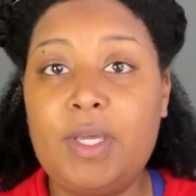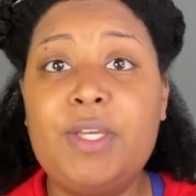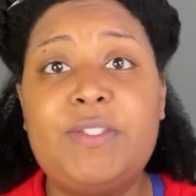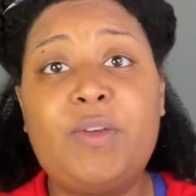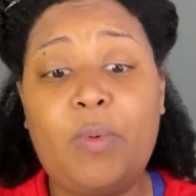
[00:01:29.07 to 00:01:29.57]

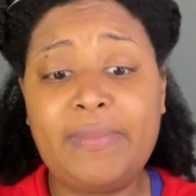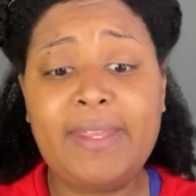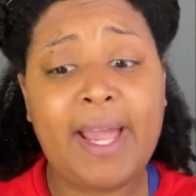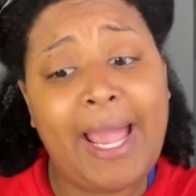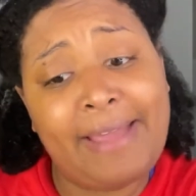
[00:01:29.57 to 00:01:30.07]
So one
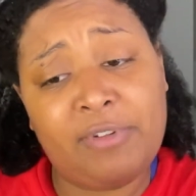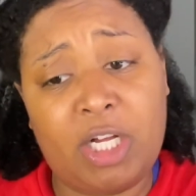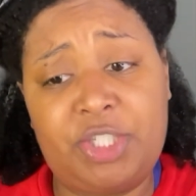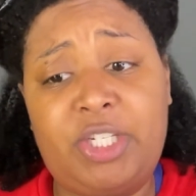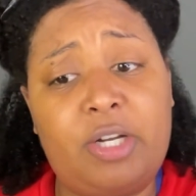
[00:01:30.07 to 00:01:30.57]
thing I have not
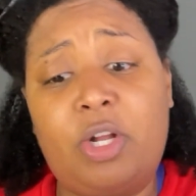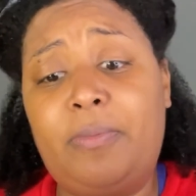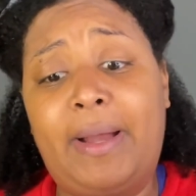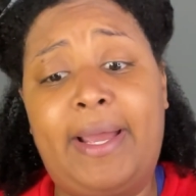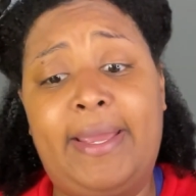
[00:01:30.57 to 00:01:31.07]
shared on
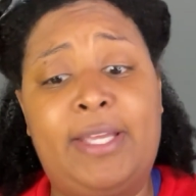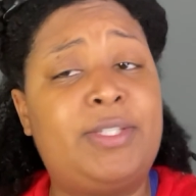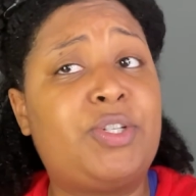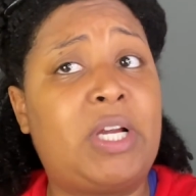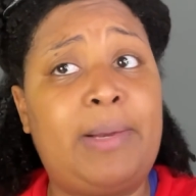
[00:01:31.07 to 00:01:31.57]
my Instagram